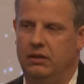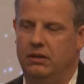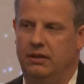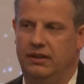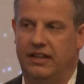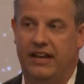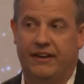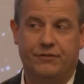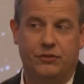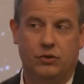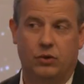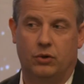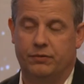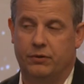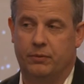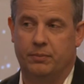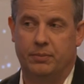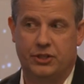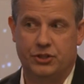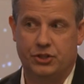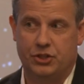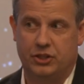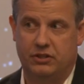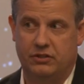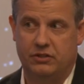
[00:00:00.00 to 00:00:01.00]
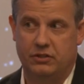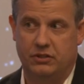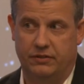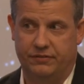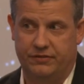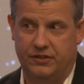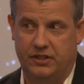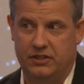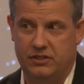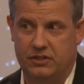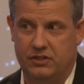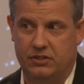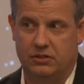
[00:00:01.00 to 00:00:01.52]
leftover budget of
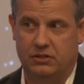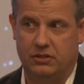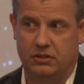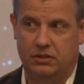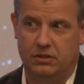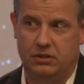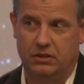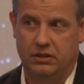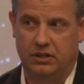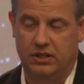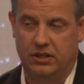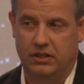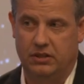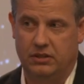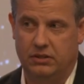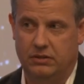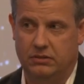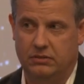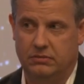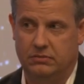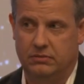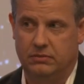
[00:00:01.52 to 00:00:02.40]
this year.